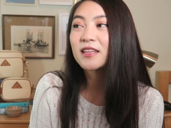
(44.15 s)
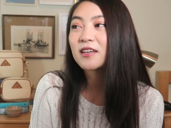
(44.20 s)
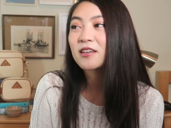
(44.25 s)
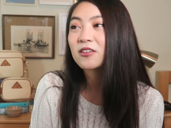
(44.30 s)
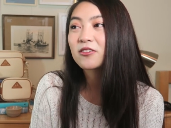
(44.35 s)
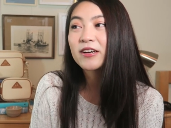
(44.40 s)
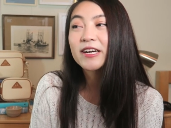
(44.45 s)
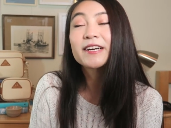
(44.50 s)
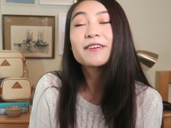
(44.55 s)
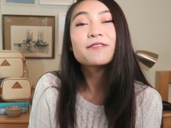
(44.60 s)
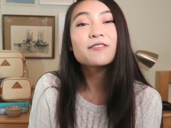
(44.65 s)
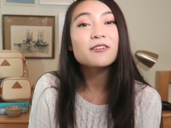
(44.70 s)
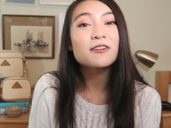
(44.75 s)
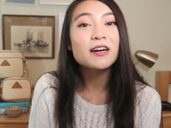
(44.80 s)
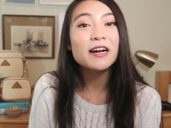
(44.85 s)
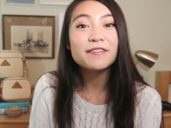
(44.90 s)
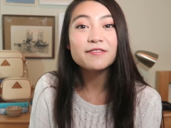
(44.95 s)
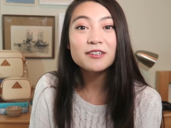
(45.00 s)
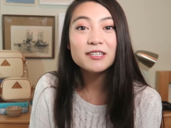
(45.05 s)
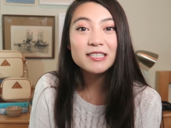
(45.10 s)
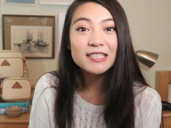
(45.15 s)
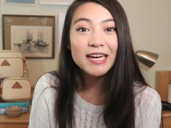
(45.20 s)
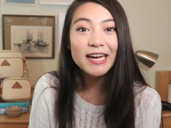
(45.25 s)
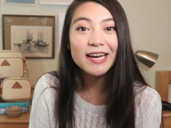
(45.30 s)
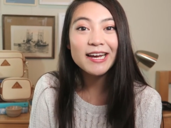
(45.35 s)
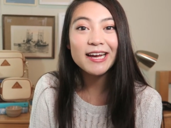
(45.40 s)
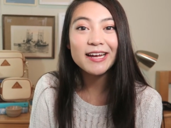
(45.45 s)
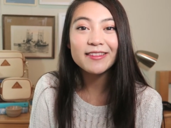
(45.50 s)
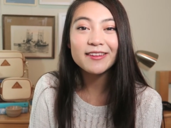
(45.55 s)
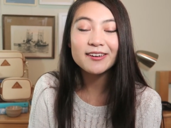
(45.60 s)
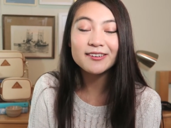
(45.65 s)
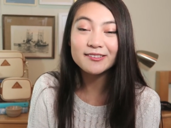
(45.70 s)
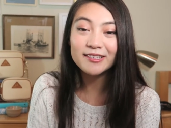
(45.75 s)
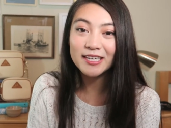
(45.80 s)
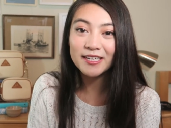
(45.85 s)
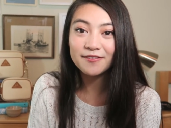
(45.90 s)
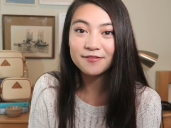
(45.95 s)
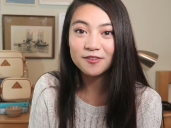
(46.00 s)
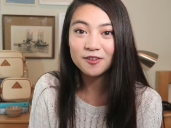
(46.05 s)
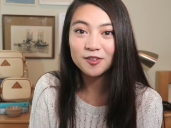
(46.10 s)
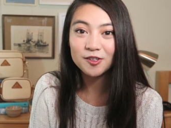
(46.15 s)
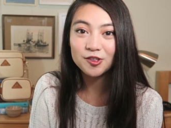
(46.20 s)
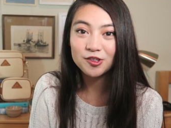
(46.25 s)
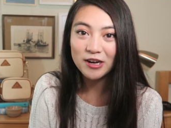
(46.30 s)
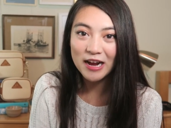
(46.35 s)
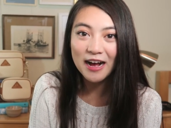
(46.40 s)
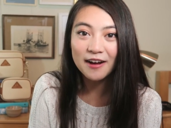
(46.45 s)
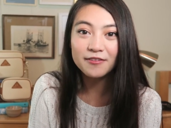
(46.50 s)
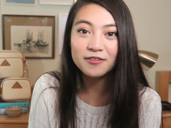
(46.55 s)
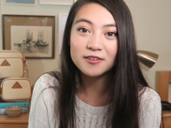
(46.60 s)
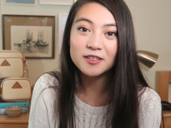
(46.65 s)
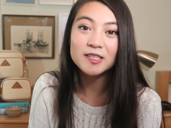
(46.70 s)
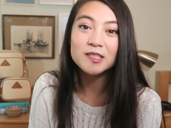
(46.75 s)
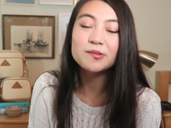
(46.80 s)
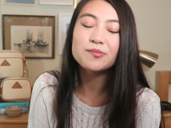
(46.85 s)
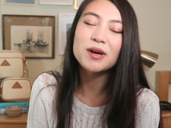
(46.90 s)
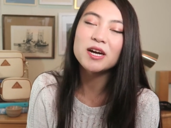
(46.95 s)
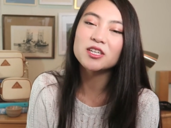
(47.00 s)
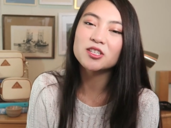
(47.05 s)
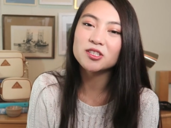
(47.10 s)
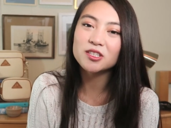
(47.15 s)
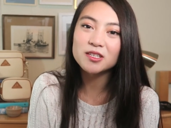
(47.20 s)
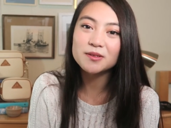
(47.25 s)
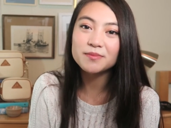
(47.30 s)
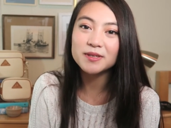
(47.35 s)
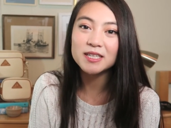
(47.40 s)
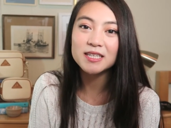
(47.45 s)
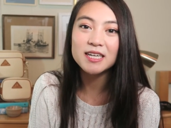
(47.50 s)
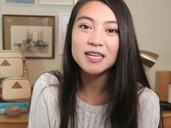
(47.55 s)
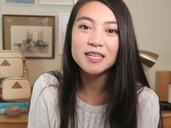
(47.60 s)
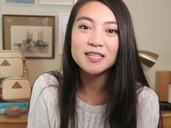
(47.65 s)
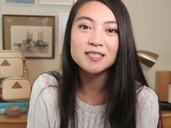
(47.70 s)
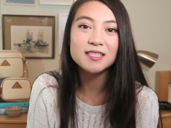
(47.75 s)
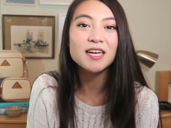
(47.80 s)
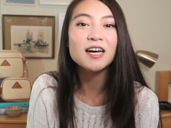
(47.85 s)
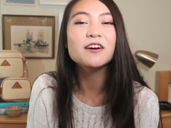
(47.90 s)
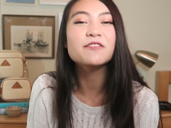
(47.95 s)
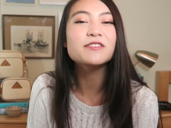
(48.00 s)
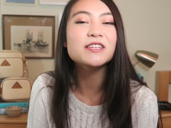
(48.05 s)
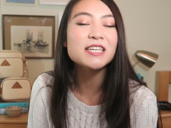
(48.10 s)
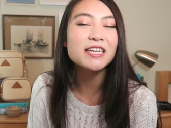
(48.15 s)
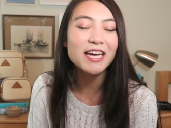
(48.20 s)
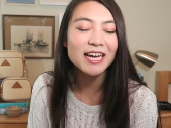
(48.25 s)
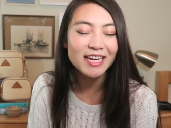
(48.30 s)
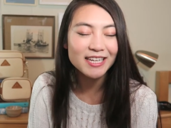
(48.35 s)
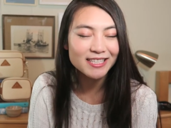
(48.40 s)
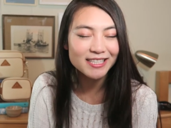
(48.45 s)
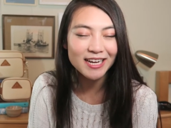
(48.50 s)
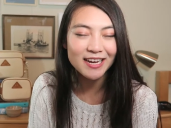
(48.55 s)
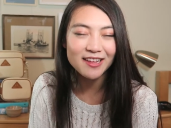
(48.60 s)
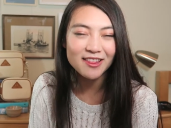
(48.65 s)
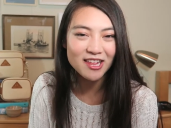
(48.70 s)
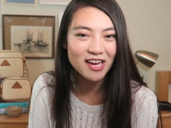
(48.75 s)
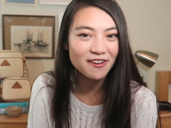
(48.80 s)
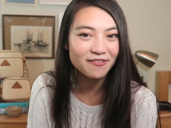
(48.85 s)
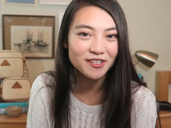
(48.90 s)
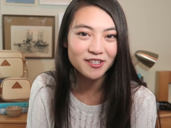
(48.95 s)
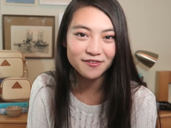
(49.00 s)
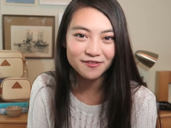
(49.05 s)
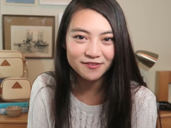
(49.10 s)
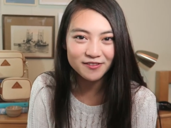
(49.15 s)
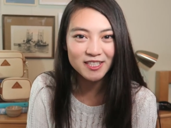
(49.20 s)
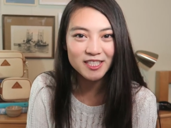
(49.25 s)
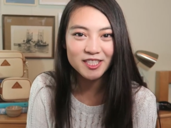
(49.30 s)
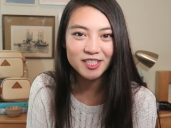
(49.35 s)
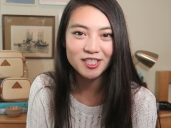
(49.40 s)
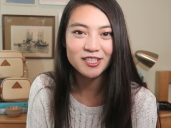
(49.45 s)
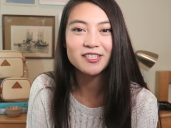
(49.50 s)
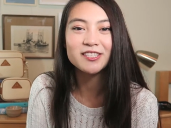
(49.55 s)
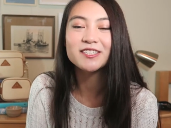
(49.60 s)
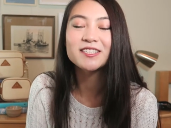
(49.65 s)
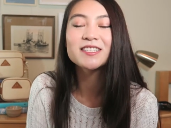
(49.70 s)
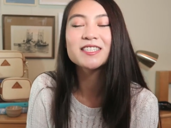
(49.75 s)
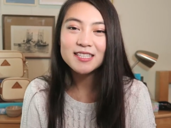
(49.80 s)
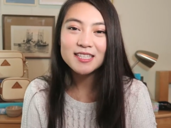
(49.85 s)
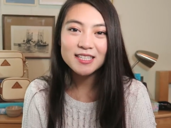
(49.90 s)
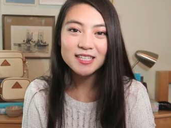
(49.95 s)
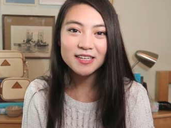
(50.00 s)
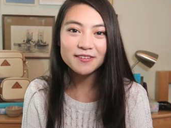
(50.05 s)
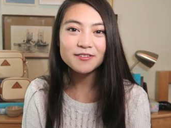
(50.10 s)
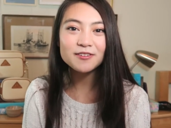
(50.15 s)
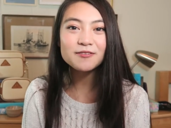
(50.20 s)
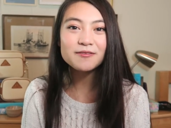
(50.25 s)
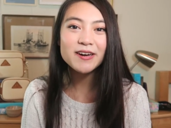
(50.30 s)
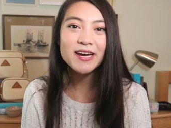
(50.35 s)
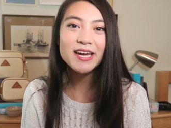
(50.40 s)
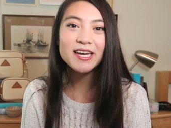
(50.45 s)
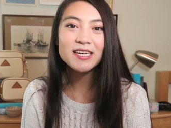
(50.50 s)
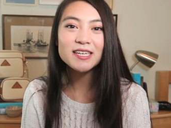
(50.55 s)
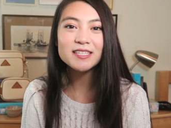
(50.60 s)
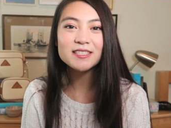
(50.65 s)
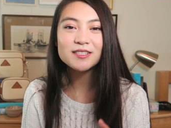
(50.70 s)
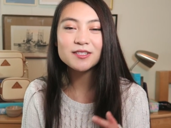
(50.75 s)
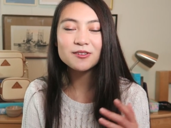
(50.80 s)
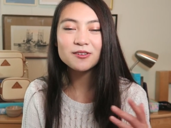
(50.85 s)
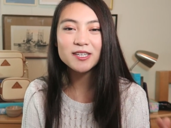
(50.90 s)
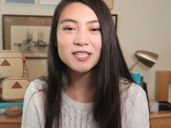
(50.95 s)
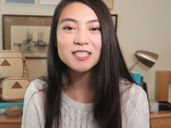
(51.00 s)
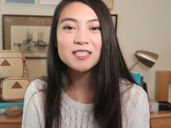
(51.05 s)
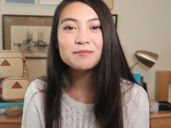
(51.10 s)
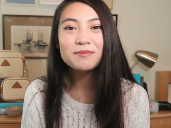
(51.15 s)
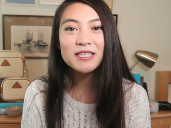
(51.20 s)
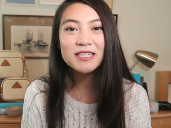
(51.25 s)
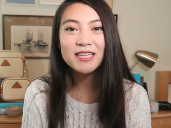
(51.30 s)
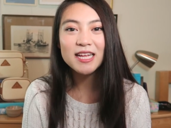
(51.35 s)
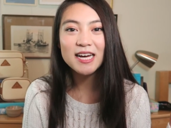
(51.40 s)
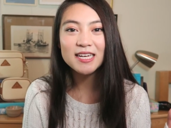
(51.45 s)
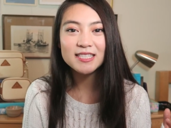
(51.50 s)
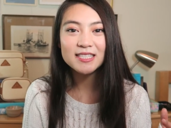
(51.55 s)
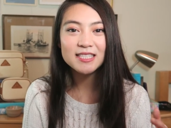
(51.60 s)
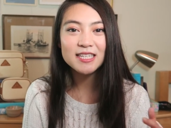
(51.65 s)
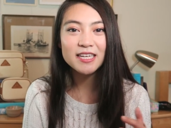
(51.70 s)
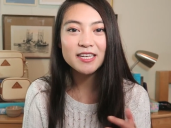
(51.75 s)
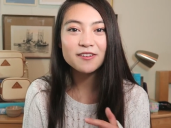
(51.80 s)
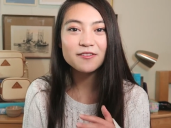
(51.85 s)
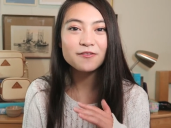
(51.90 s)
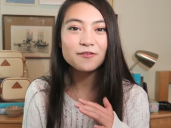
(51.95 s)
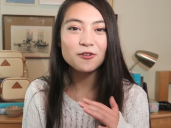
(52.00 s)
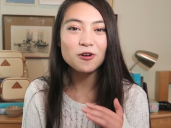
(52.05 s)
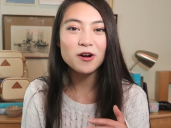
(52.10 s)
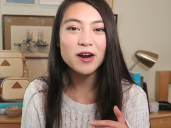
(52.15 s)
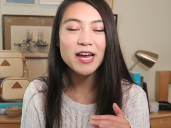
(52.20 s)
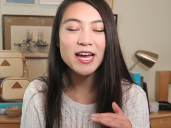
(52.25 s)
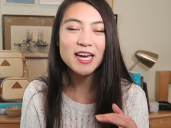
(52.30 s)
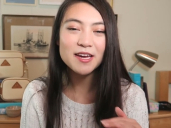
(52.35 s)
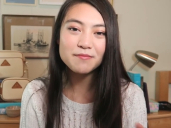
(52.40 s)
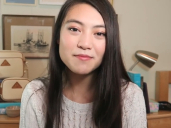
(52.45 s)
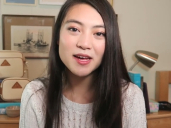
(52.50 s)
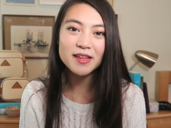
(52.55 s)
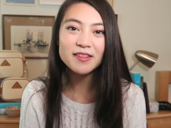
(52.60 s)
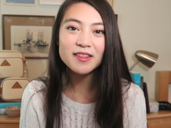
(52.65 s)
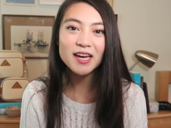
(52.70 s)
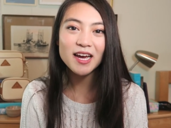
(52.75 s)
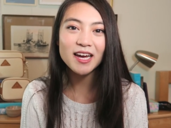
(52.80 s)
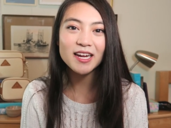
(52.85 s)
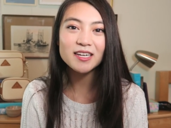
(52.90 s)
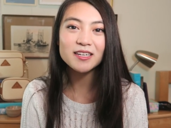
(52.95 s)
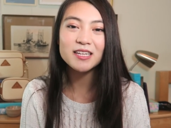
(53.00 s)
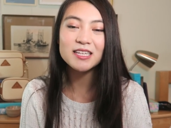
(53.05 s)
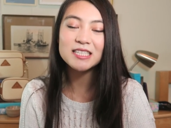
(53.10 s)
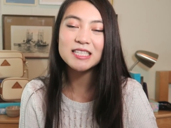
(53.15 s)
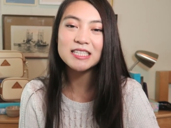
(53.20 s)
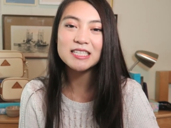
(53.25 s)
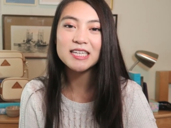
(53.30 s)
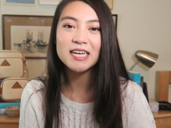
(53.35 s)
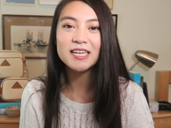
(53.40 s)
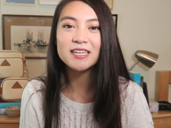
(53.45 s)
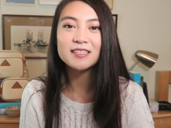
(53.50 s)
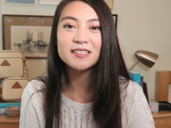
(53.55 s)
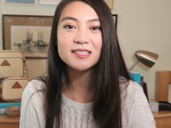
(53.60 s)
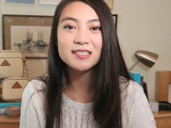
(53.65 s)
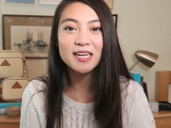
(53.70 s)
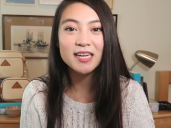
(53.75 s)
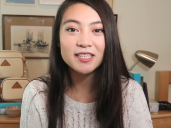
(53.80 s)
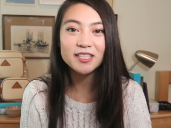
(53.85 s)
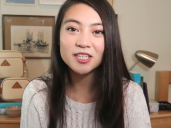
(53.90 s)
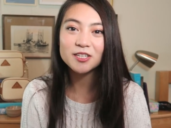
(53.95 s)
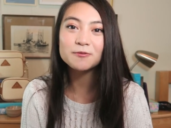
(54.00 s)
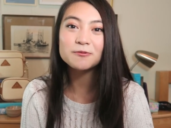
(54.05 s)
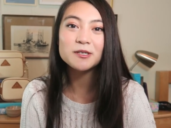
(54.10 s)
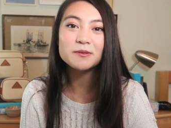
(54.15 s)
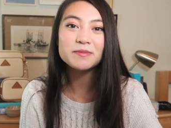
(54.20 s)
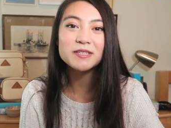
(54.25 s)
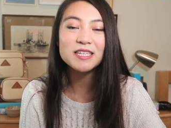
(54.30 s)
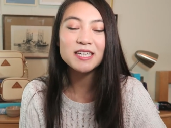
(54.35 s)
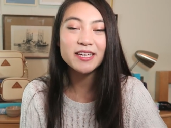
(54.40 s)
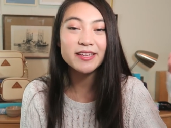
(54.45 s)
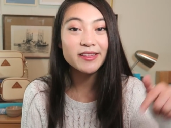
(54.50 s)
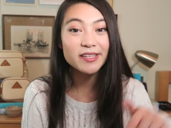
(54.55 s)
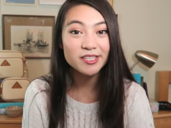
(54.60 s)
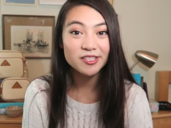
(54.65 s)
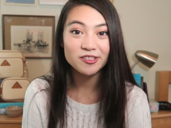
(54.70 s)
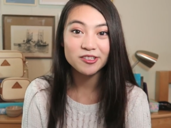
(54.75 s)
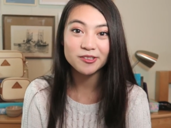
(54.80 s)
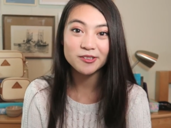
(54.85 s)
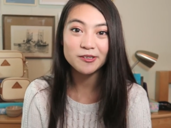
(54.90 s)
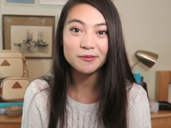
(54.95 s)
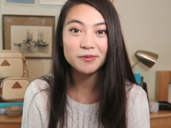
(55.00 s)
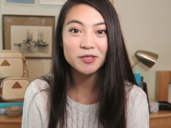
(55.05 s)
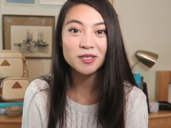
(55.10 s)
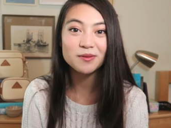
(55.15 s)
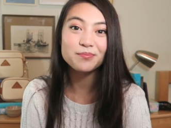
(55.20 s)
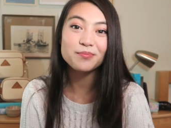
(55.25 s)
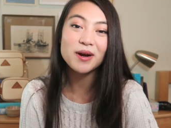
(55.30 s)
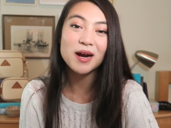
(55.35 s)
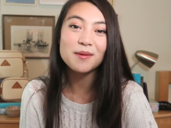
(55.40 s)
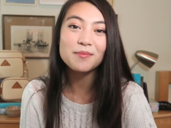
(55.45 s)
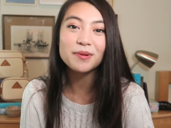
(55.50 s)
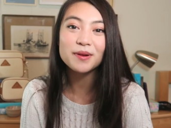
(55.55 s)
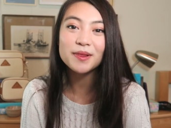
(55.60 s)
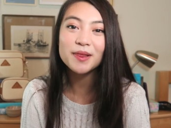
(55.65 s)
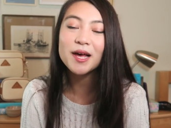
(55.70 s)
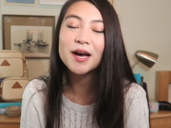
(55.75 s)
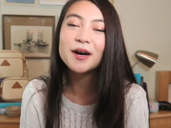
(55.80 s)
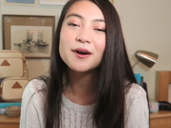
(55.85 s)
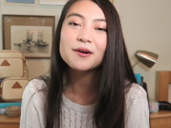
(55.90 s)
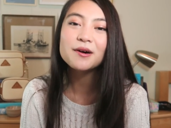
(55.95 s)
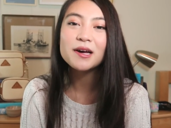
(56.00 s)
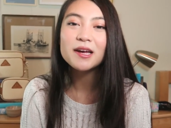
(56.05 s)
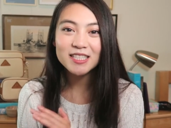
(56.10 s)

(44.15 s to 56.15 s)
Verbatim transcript: They're great for every day and they're great for travel, especially because of the anti-theft features. The giveaway is going to be lasting for a month and the details center will be in the description bar below.